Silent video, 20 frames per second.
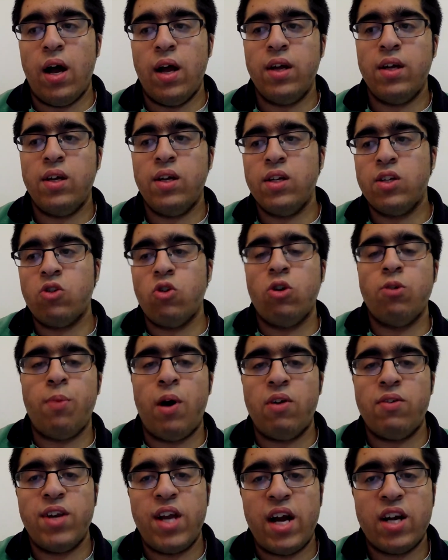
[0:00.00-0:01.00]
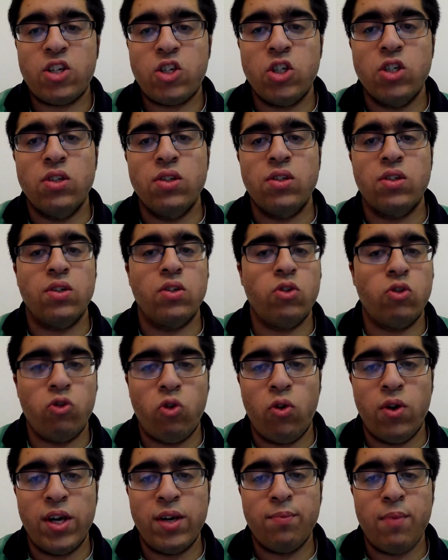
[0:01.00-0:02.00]
it's all about reactions and
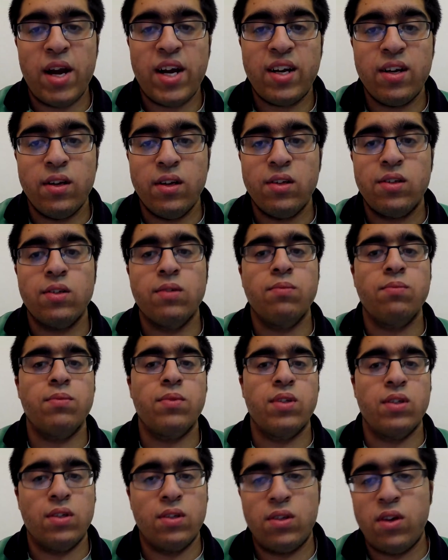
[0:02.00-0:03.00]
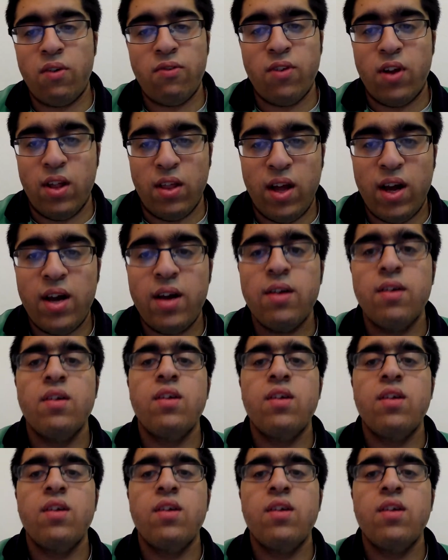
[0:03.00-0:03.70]
drawing mechanisms and stuff like that.